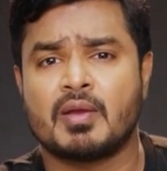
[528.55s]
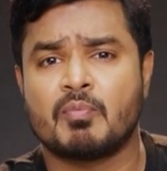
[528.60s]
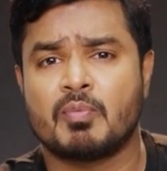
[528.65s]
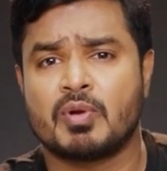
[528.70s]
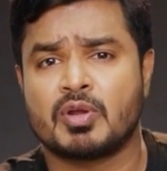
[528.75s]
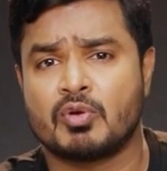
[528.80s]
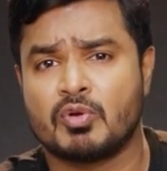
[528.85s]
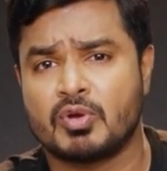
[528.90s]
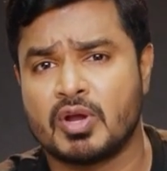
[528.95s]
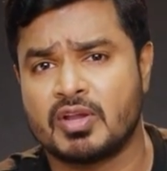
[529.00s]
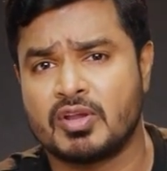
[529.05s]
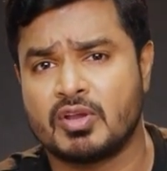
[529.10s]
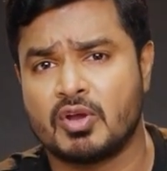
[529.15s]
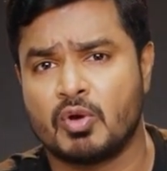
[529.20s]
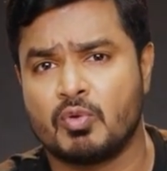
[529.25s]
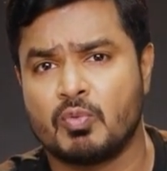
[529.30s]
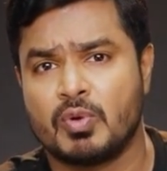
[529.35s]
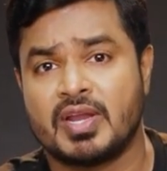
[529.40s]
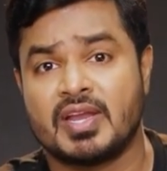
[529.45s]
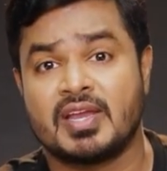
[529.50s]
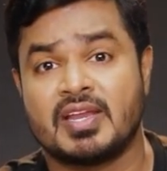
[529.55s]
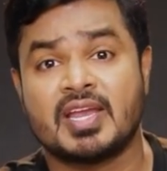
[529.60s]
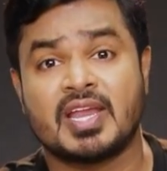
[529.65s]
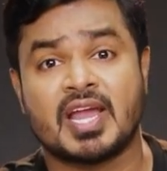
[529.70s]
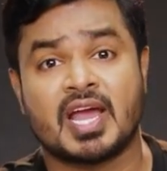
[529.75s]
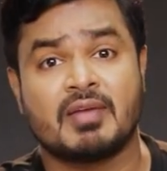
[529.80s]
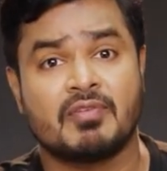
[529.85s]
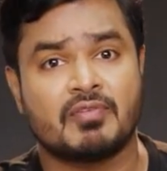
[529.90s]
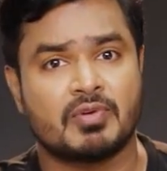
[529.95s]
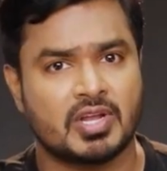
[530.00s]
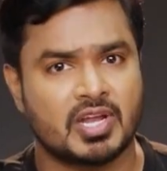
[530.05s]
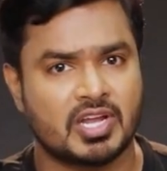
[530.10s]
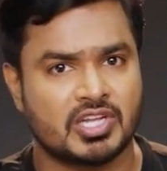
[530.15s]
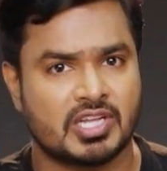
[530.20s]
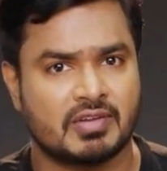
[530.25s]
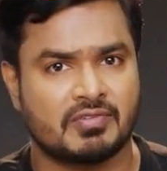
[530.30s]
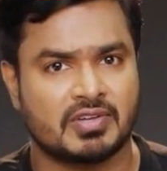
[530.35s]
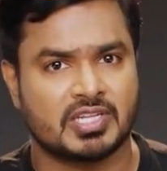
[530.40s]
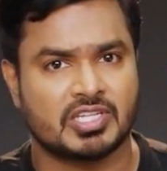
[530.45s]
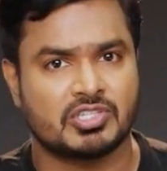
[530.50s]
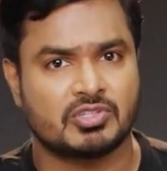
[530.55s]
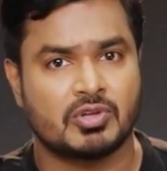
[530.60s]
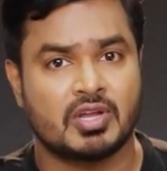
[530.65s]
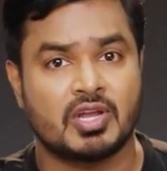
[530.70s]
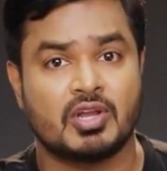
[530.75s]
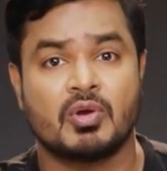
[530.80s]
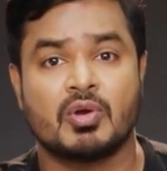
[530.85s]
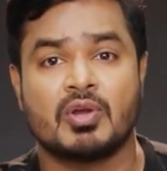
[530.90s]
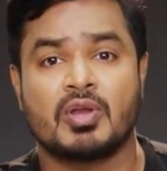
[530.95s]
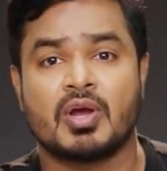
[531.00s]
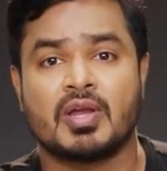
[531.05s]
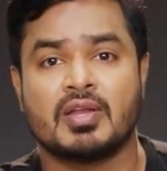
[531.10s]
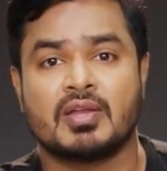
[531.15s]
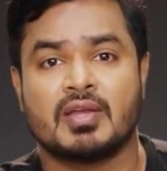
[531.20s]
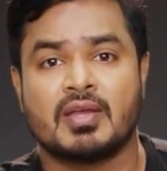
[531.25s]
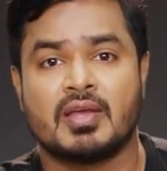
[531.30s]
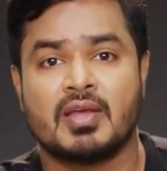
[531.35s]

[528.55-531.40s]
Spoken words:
We do not know whether the life we are living is real or not.